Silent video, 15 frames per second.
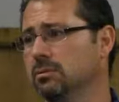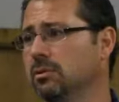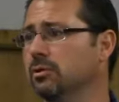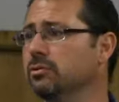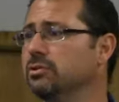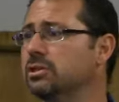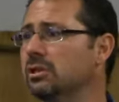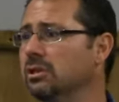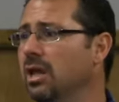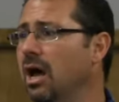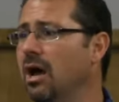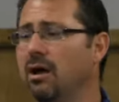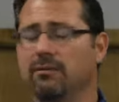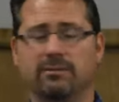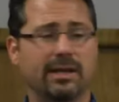Learn to
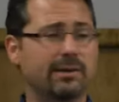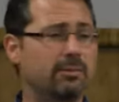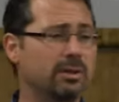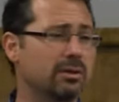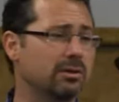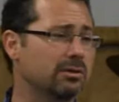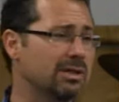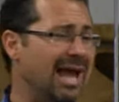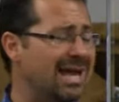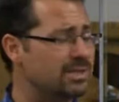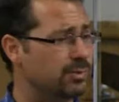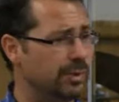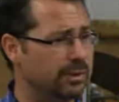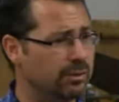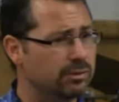love, like we learned
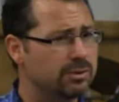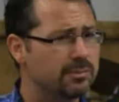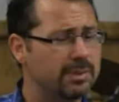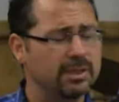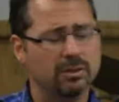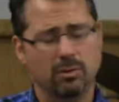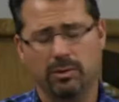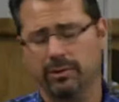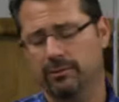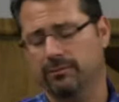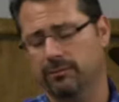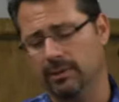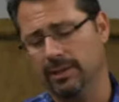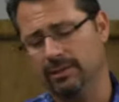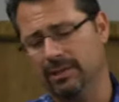last week. Learn to be a loyal
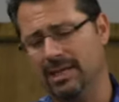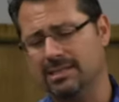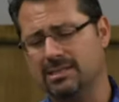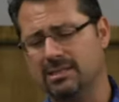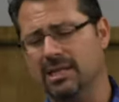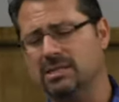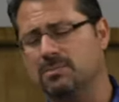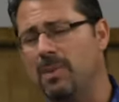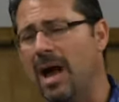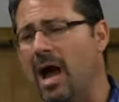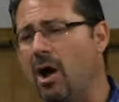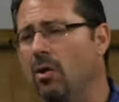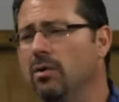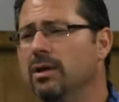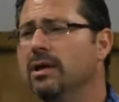friend. Let's, let's
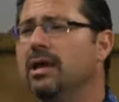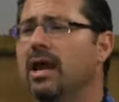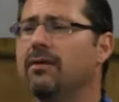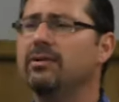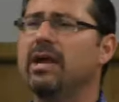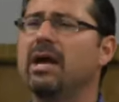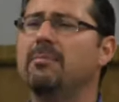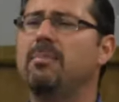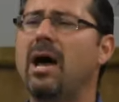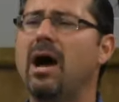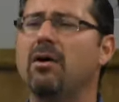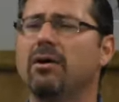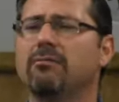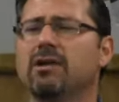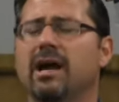bow. Every head
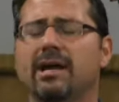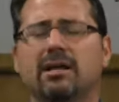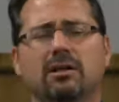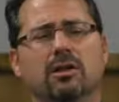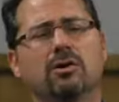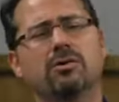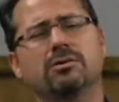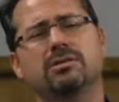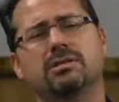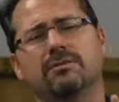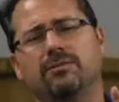bow, every eye closed.